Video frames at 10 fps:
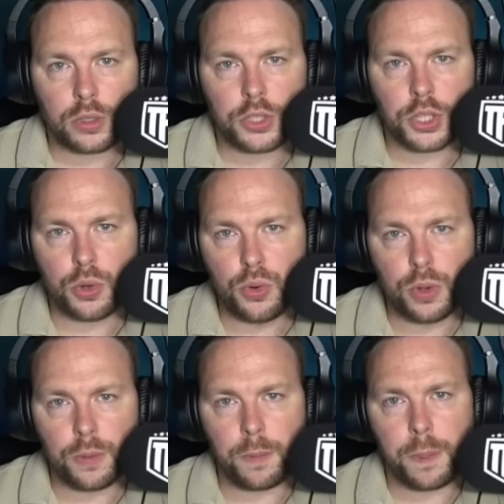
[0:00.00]

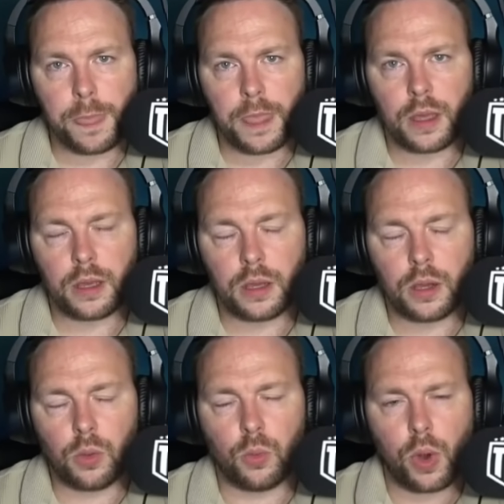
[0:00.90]
So,
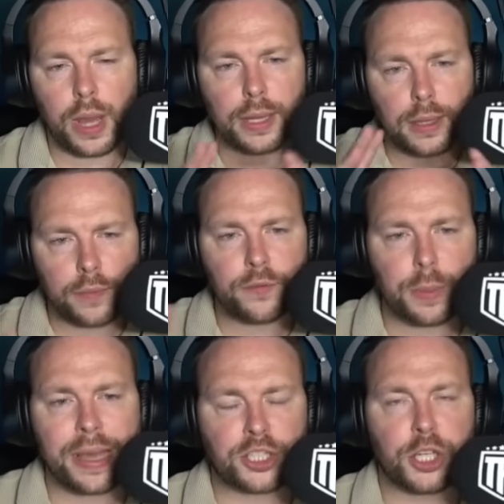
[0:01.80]
what I loved
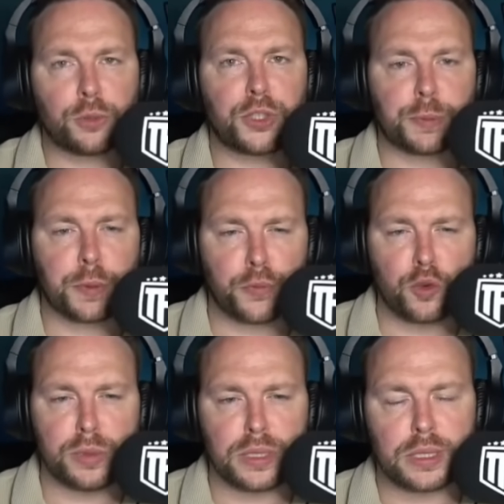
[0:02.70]
about Chelsea's
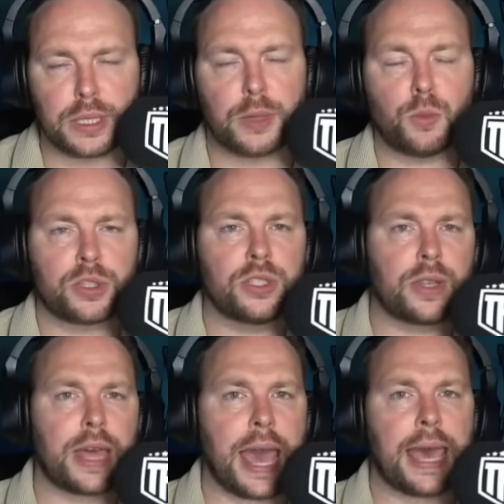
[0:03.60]
performance today
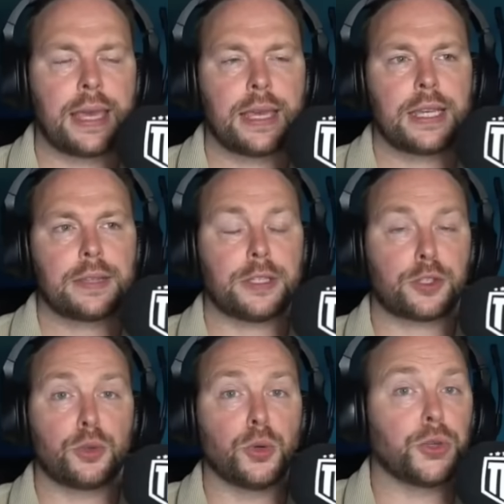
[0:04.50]
wasn't that they
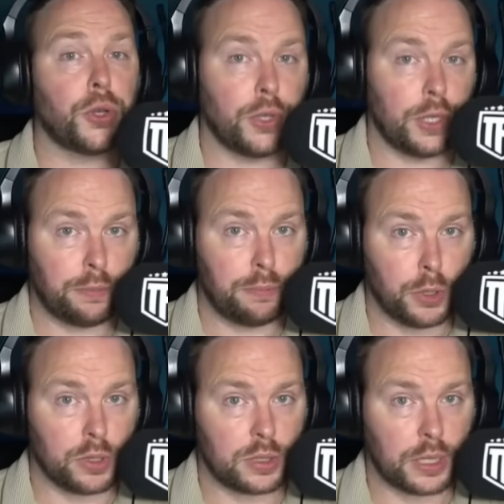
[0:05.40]
scored early
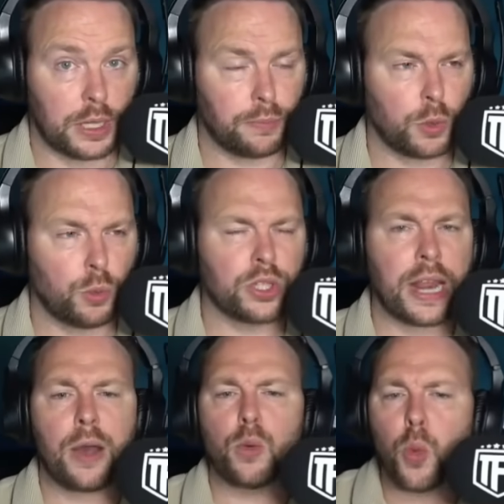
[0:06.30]
per se,
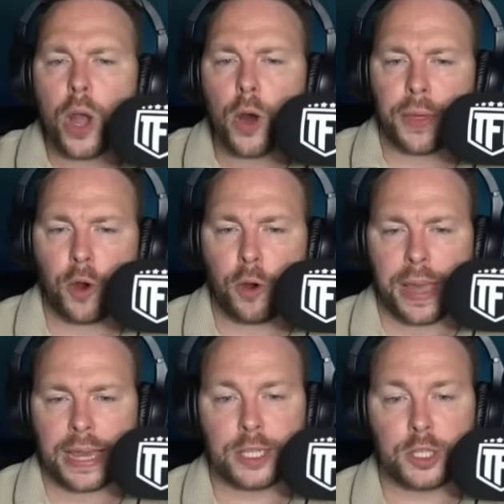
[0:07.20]
wasn't how well they got
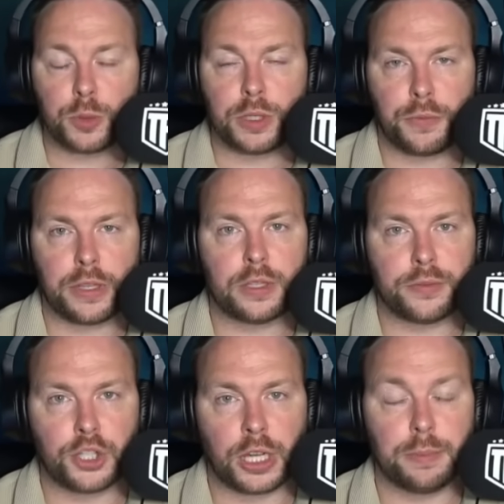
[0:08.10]
back into a defensive
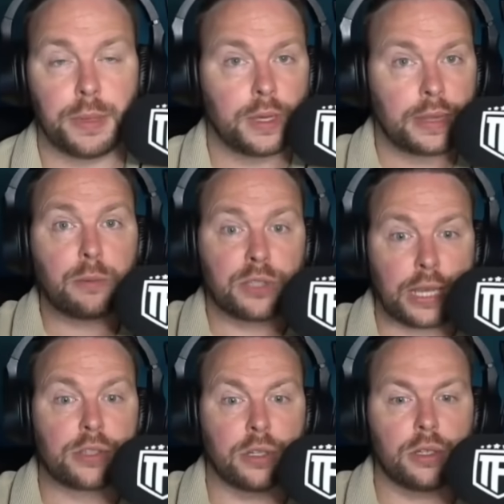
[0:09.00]
shape. That was
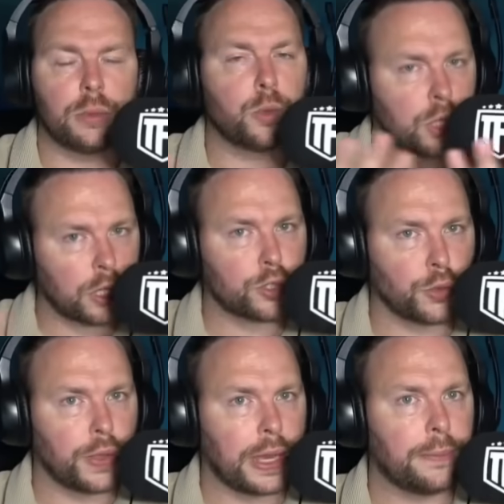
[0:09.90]
excellent, and we'll touch
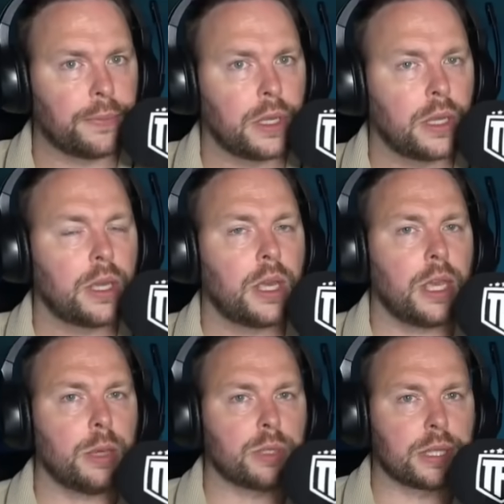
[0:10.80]
on that.
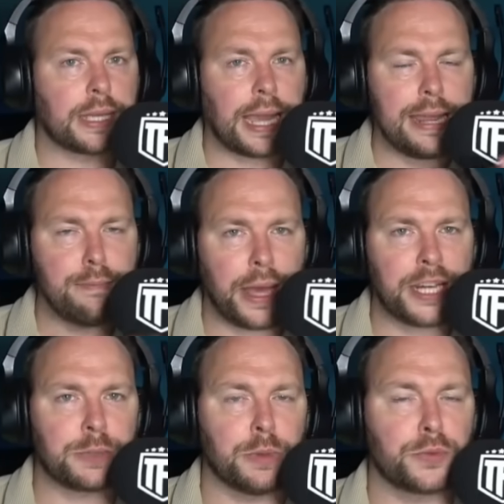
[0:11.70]
It was the game
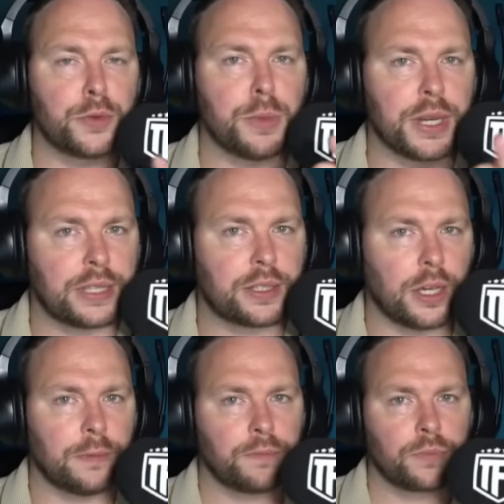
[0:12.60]
management from Maresca.